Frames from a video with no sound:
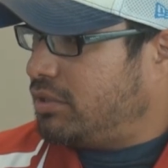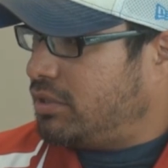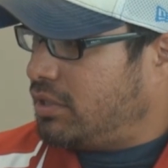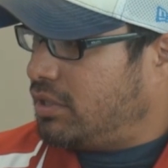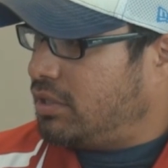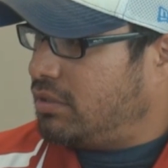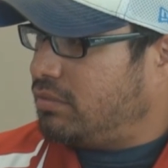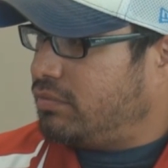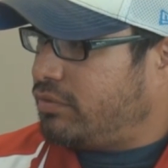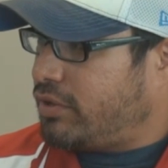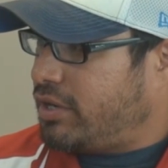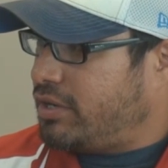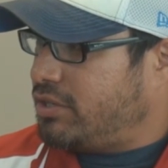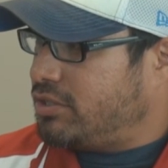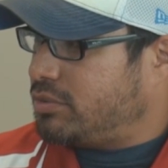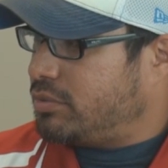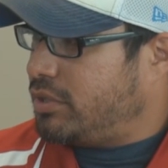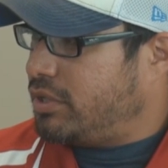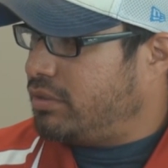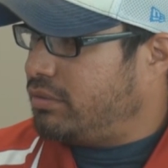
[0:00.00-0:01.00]
the
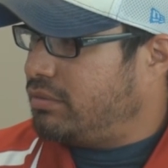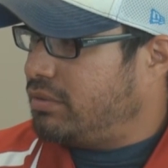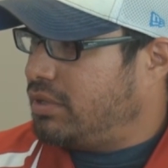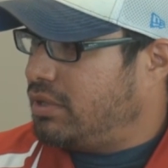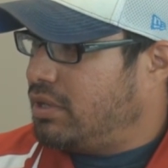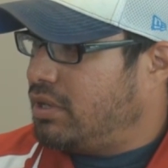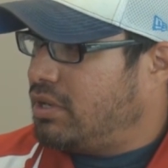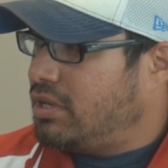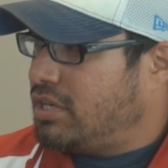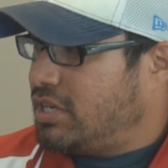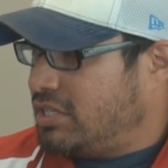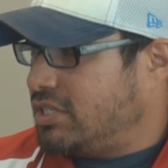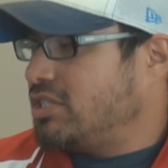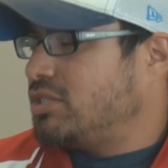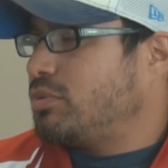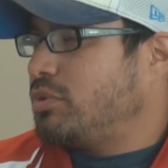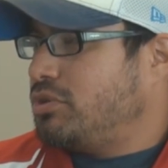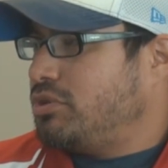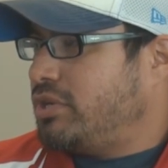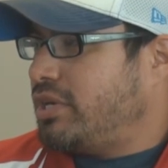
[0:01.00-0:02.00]
Friday's win. Is this
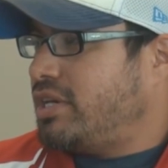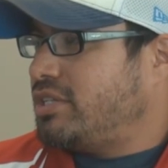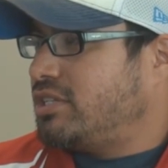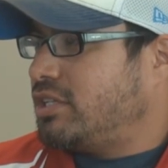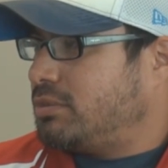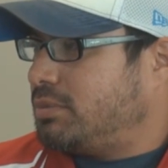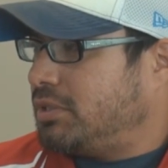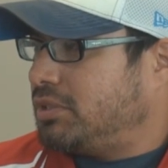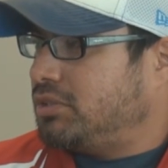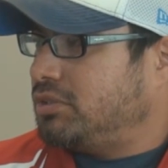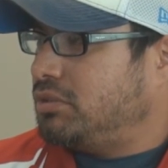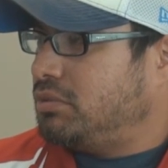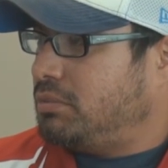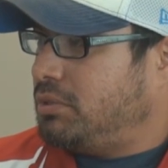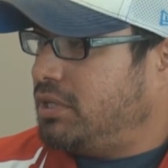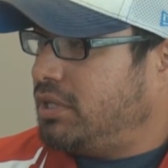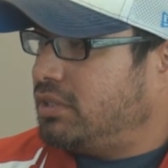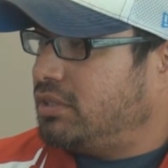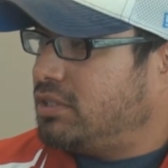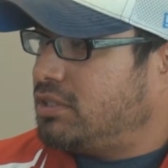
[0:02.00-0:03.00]
where you guys expected to
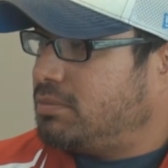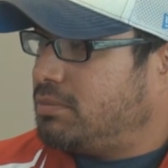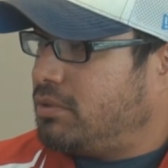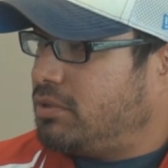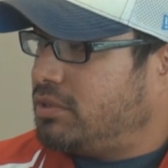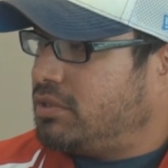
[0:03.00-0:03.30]
be at this point